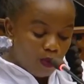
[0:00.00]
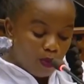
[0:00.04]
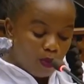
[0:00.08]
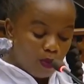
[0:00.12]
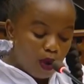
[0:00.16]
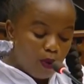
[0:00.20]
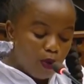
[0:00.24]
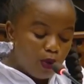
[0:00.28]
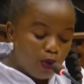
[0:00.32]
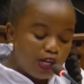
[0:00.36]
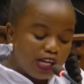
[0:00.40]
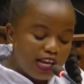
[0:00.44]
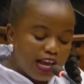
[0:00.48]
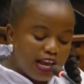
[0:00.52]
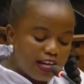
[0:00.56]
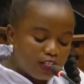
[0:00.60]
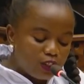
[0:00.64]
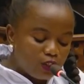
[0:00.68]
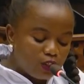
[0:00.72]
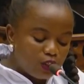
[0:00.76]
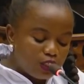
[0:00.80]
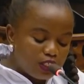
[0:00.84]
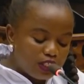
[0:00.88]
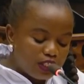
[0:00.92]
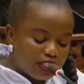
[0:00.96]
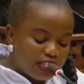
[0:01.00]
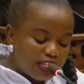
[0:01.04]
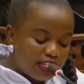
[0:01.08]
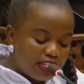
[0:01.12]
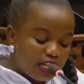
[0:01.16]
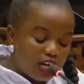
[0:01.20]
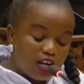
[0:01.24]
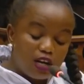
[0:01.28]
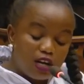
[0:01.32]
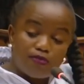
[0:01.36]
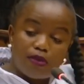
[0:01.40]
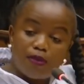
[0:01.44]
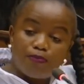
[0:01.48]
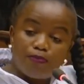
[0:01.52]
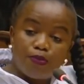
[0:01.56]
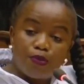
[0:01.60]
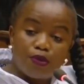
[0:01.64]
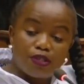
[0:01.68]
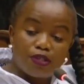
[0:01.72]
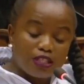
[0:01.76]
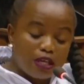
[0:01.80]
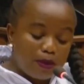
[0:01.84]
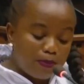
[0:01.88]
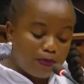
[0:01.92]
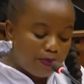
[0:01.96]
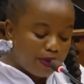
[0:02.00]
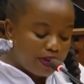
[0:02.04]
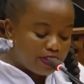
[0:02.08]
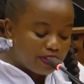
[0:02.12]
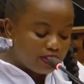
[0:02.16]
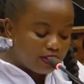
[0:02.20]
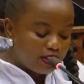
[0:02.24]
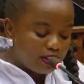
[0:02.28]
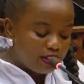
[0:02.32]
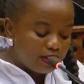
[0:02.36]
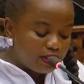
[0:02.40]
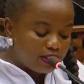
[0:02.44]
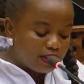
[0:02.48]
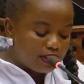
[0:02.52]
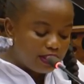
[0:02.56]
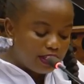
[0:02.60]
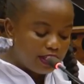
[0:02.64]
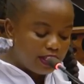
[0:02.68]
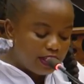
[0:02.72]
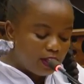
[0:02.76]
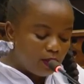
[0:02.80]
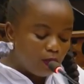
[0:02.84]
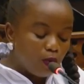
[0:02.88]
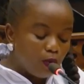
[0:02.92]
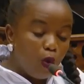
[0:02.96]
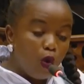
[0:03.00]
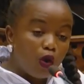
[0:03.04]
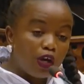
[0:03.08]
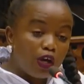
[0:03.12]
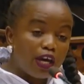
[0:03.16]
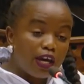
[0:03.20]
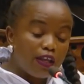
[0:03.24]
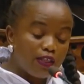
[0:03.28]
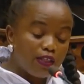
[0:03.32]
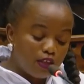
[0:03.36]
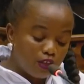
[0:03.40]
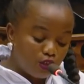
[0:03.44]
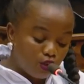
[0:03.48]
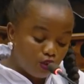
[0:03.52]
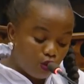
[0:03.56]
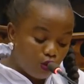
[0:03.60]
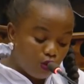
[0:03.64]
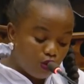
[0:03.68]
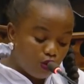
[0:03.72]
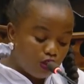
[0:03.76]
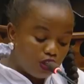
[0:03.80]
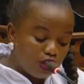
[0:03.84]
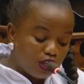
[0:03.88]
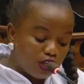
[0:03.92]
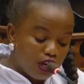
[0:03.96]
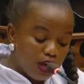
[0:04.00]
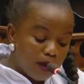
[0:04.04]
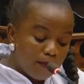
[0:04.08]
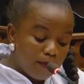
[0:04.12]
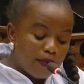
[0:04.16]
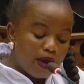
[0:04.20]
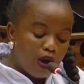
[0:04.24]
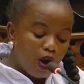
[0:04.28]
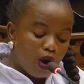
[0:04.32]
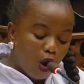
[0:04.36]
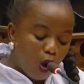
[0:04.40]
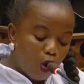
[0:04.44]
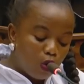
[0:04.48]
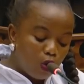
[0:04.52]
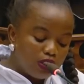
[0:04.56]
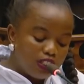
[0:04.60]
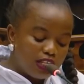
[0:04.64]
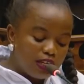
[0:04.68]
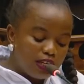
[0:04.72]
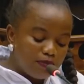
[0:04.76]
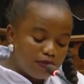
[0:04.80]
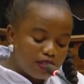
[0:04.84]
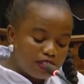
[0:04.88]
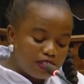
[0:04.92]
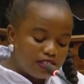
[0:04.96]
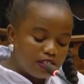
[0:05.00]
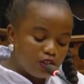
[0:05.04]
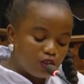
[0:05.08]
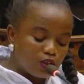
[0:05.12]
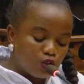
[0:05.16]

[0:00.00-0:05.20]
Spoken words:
We would like to see the Ramaphosa presidency walking the talk by holding Mr.